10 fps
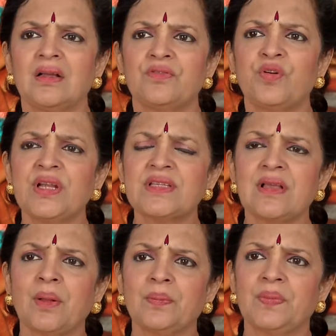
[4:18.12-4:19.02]
For
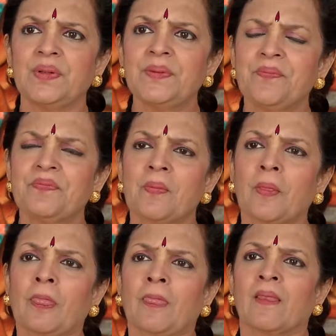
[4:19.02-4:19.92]
example,
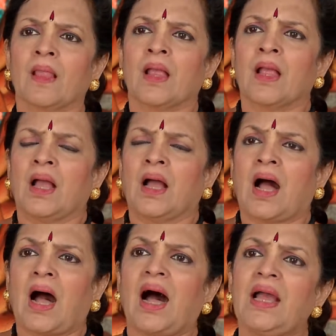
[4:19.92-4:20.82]

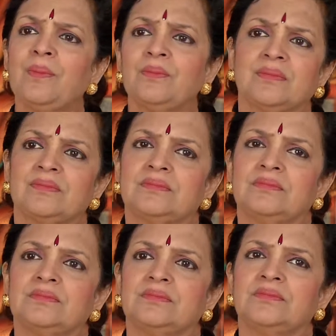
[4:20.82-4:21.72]
I am
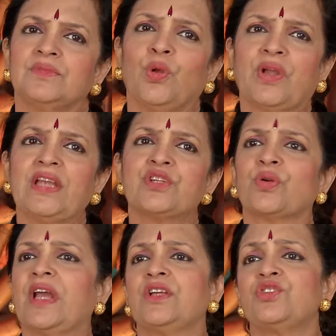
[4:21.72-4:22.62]
looking to
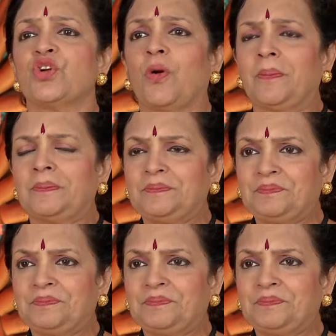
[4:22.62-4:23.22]
get a job,